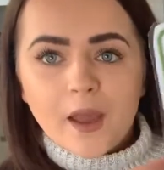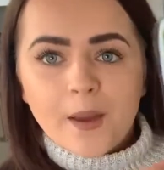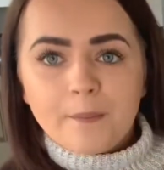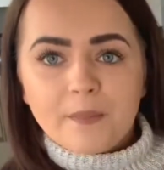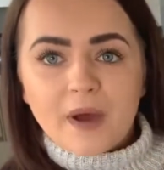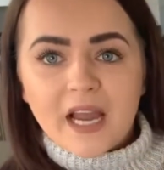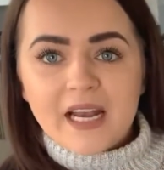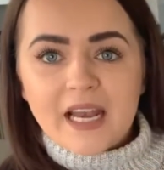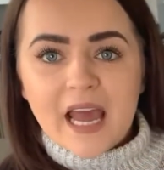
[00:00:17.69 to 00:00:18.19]

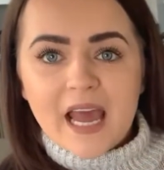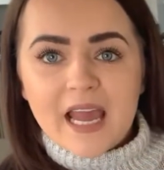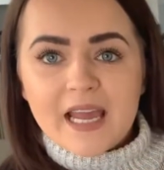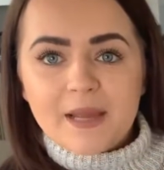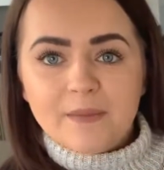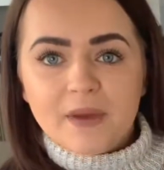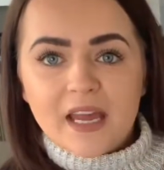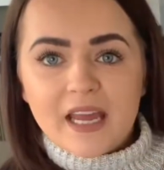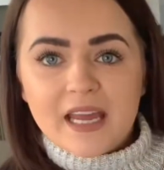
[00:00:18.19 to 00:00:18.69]
My
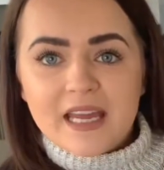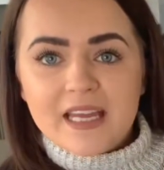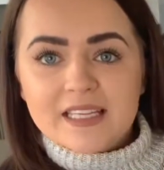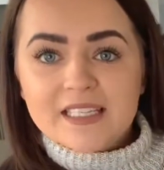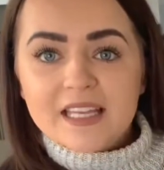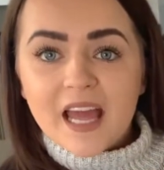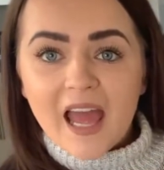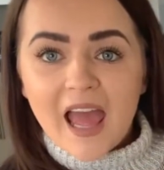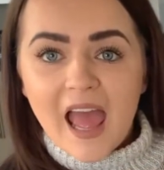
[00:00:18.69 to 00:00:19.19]
name
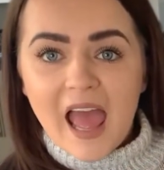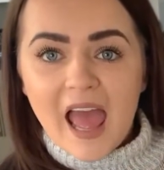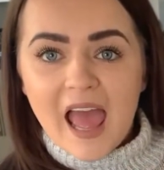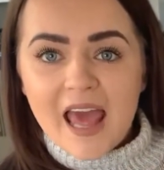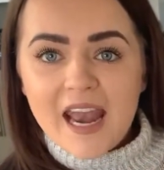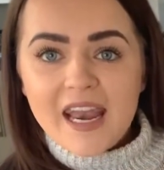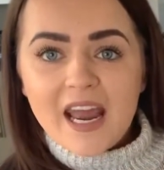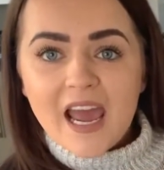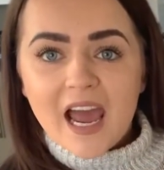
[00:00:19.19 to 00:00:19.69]
is
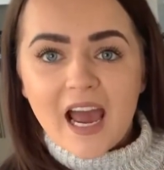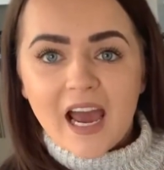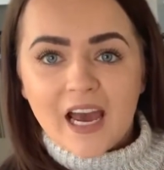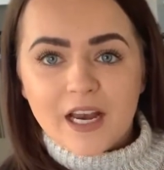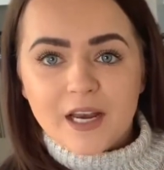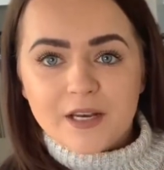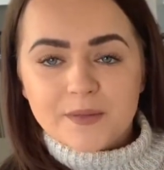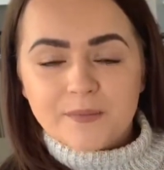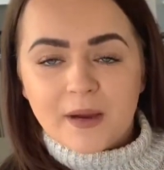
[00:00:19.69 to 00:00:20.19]
N
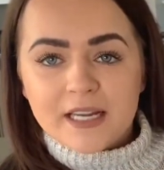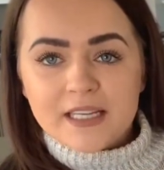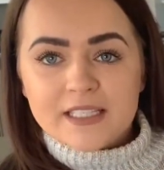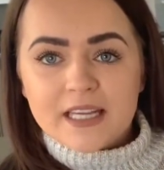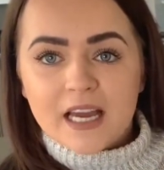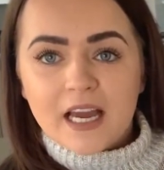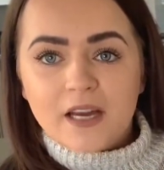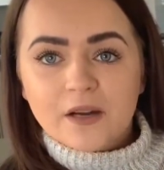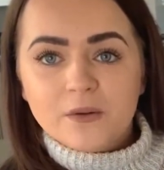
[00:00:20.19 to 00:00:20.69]
and my
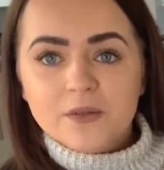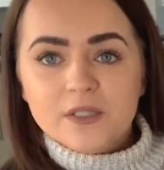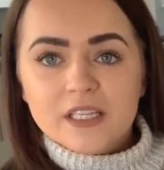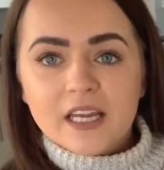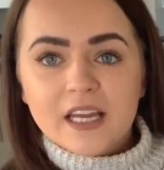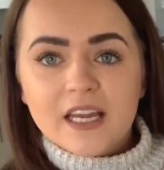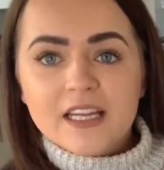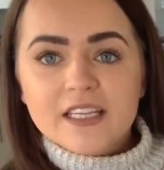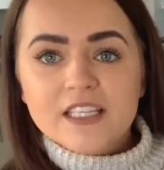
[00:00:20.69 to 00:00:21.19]
sound
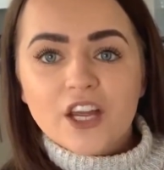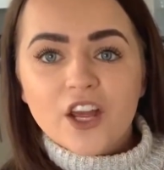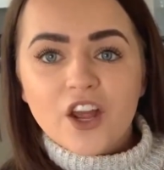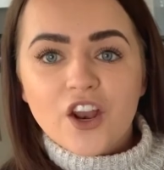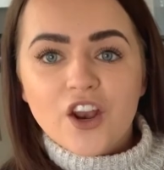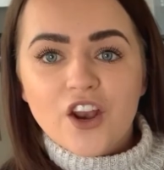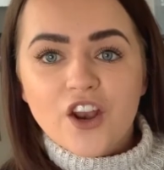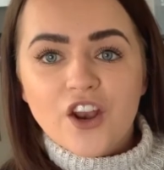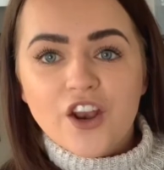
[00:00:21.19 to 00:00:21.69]
is
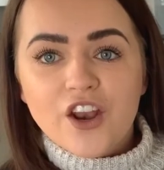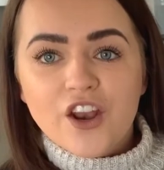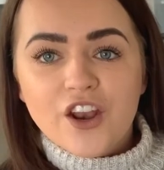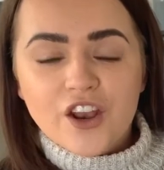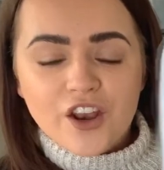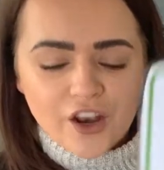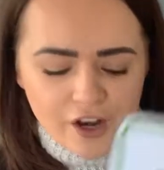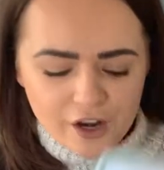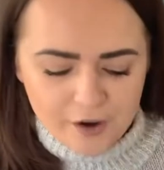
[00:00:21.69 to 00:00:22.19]

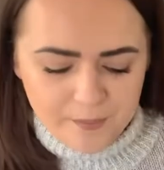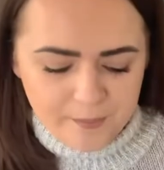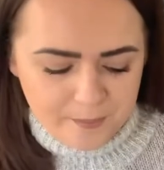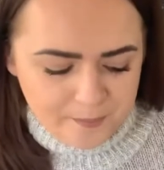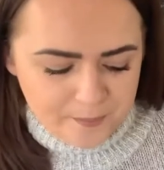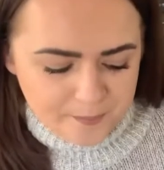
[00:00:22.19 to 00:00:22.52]
N.